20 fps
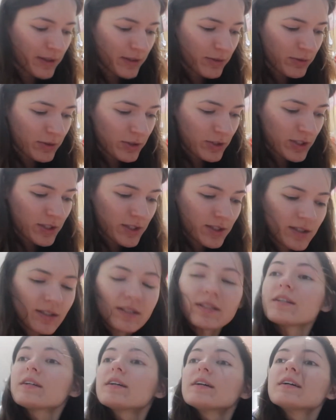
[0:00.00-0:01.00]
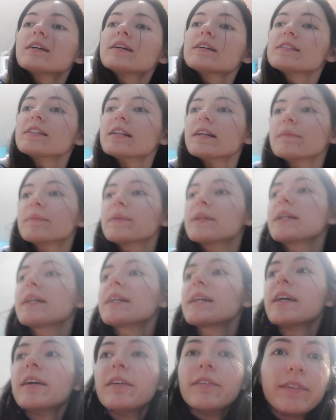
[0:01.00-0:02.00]
It was just
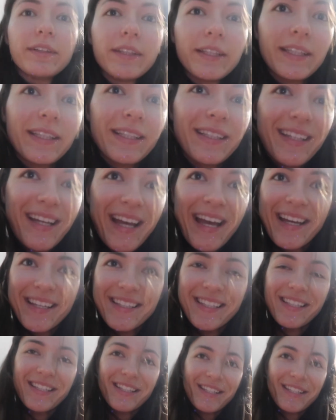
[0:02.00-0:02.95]
something I really had to